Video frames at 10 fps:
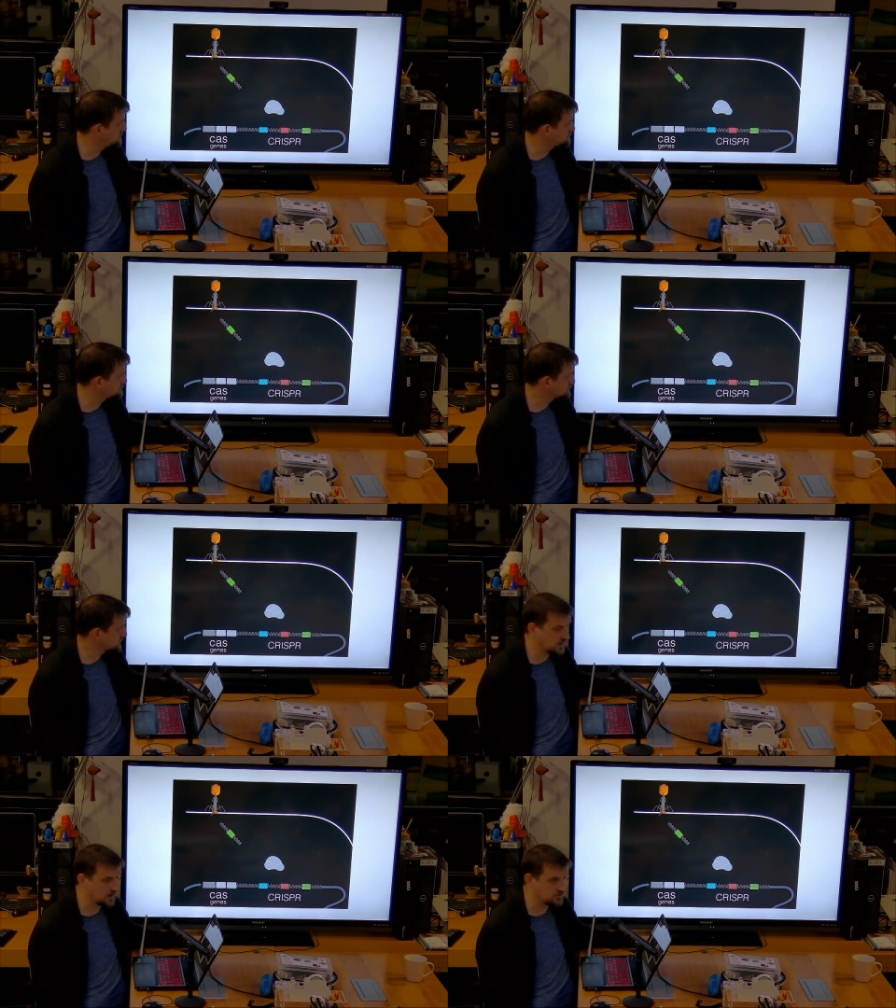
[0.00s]
yeah,
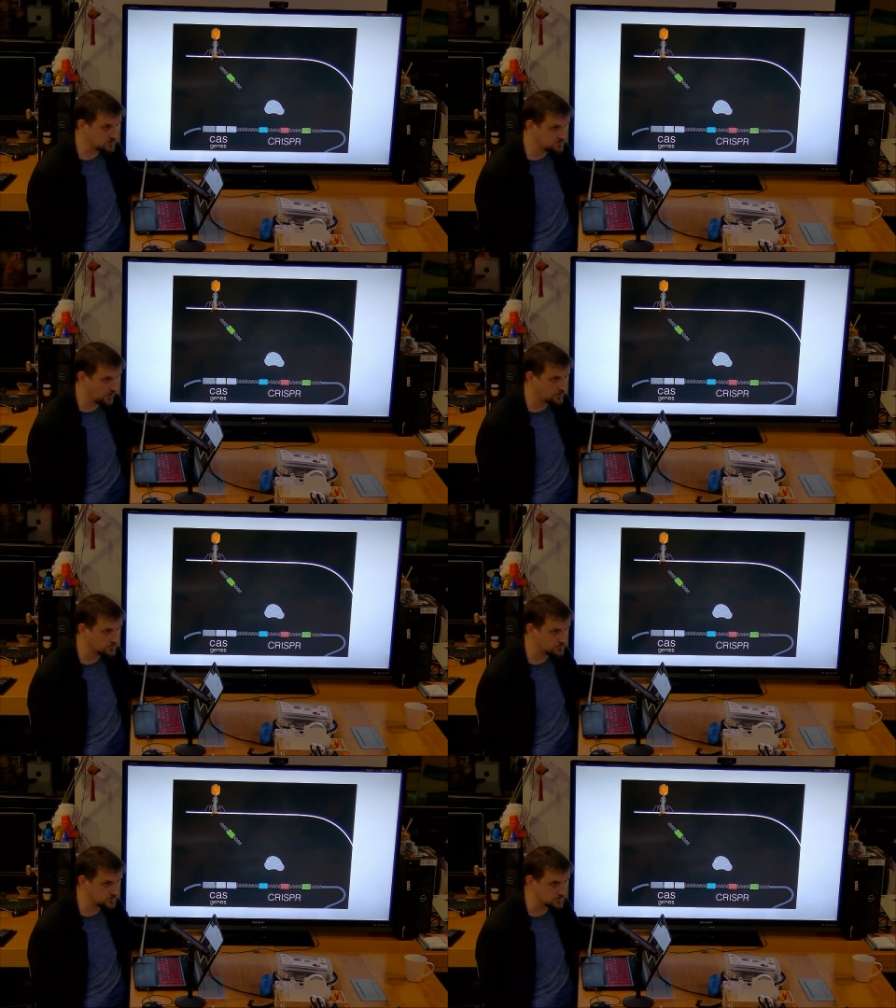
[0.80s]
it's all those
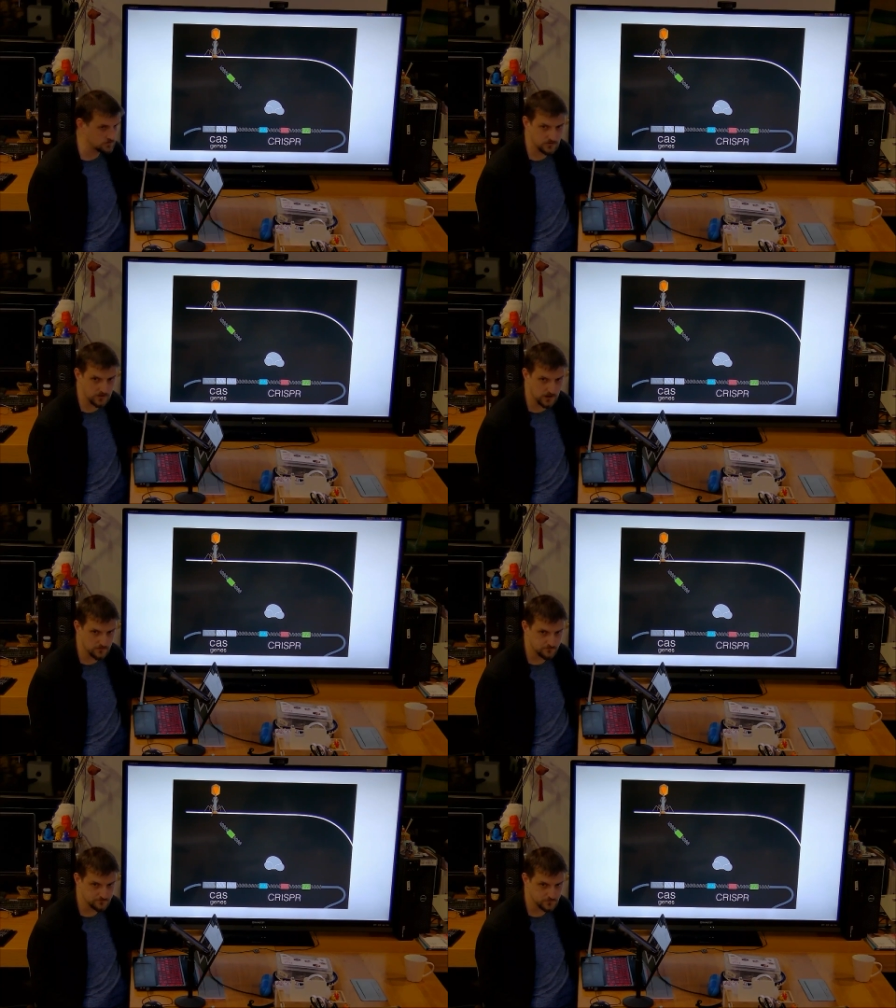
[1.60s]
things, yeah?
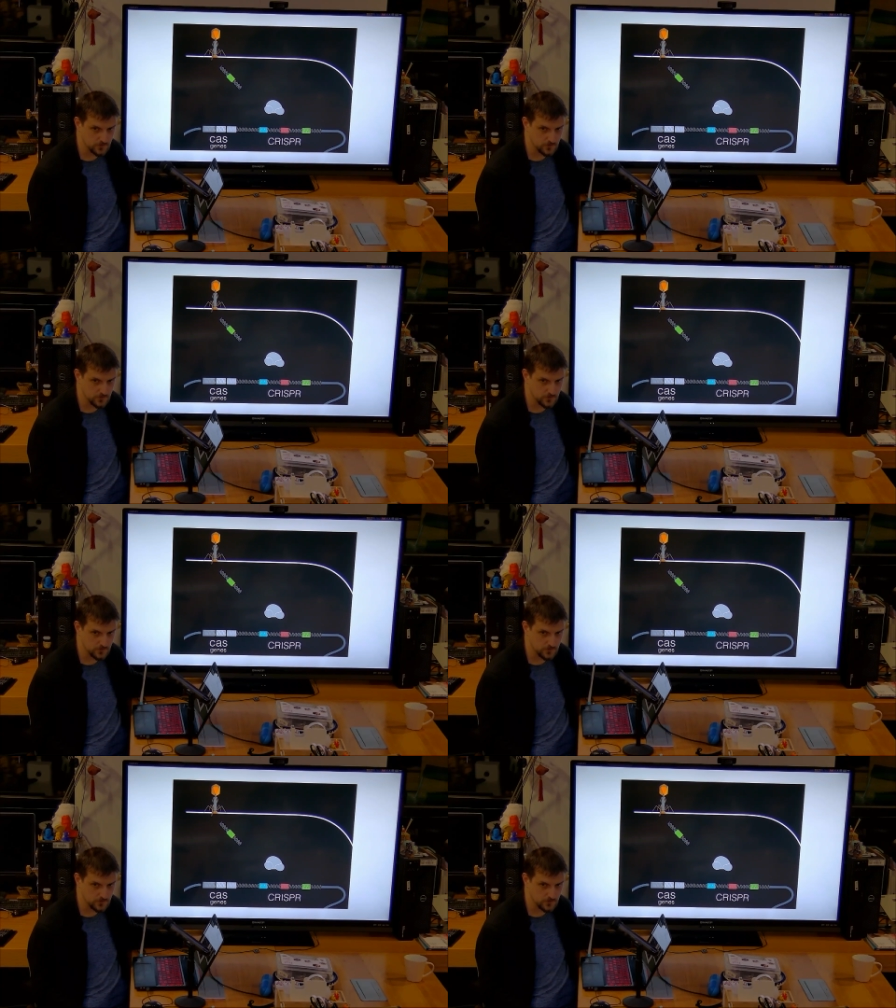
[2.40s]
So we have,